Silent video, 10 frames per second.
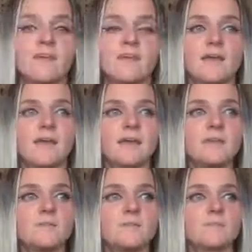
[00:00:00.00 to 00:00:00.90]

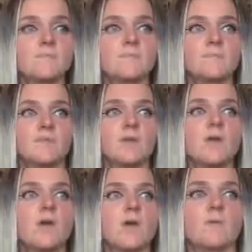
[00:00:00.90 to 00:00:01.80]
I
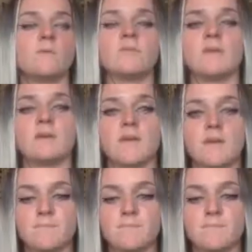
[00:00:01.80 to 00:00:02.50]
know that